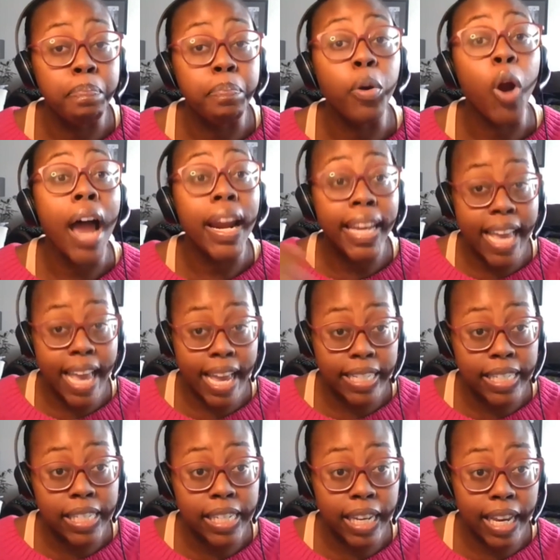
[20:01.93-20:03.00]
brought
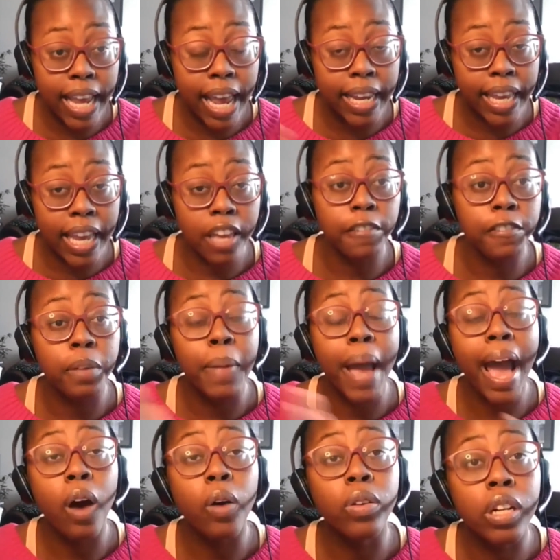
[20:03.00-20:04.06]
in to Connecticut from
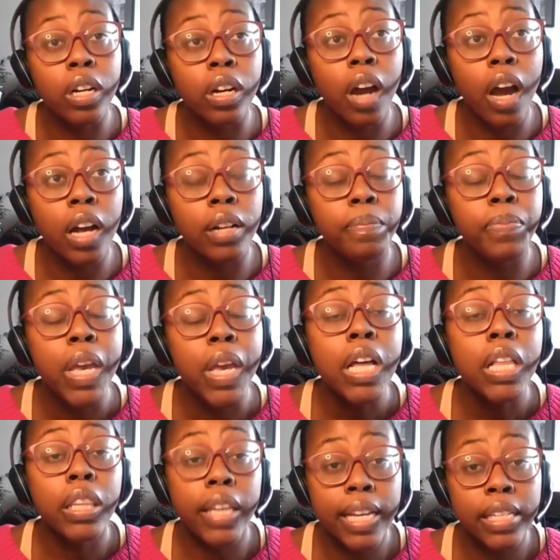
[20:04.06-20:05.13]
our
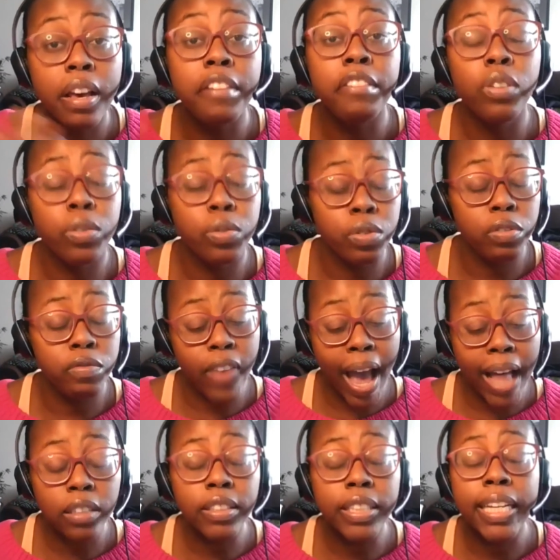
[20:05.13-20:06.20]
liaison, who's
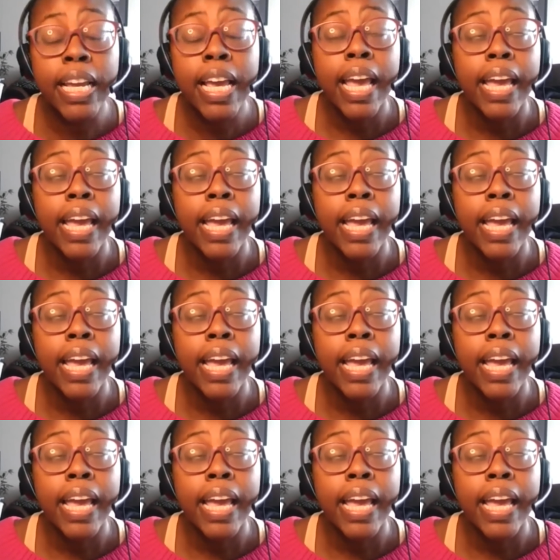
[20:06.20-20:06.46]
Valerie.